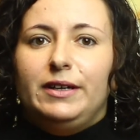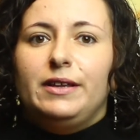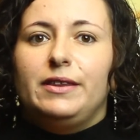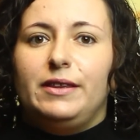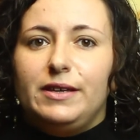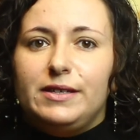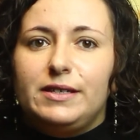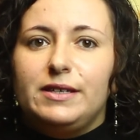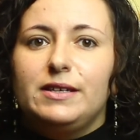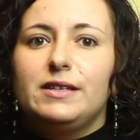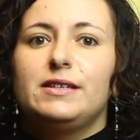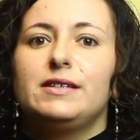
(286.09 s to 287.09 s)
This
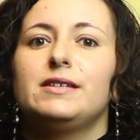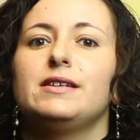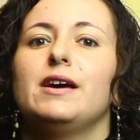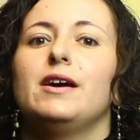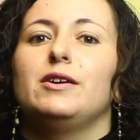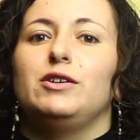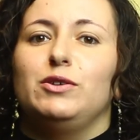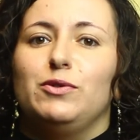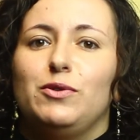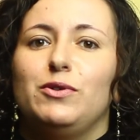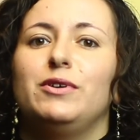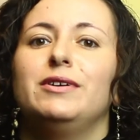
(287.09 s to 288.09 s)
is
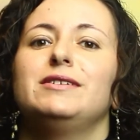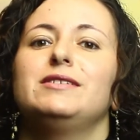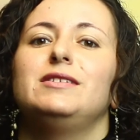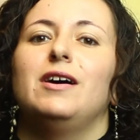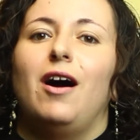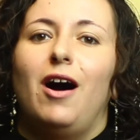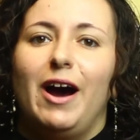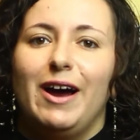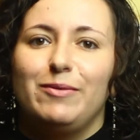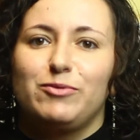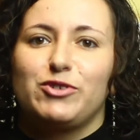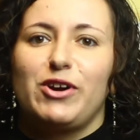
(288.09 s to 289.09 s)
your
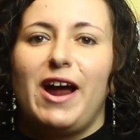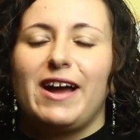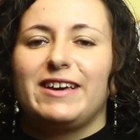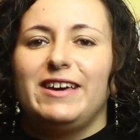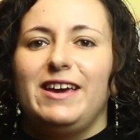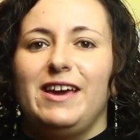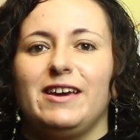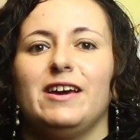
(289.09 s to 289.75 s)
time tracking,